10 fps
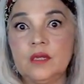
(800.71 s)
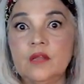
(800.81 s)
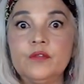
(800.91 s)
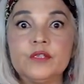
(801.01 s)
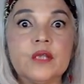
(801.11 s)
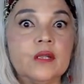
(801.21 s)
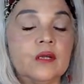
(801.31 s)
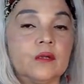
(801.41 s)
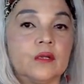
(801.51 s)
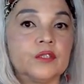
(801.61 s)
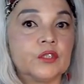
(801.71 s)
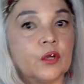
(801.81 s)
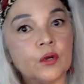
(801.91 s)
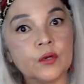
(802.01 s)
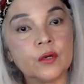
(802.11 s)
If you're selling a, a
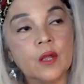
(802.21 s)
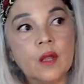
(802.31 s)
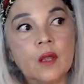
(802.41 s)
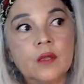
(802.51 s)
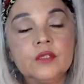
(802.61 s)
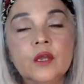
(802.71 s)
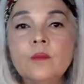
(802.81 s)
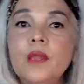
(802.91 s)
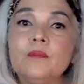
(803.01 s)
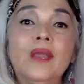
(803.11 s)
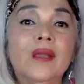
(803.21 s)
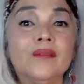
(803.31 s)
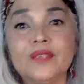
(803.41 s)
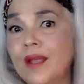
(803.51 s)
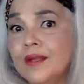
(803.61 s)
skirt, don't make me have
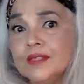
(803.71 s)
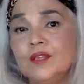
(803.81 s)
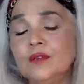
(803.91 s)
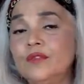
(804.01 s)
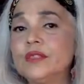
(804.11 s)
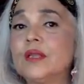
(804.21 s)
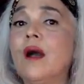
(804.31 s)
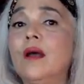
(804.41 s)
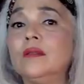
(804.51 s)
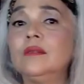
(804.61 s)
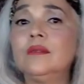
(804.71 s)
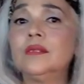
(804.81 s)
to ask you if it's cotton.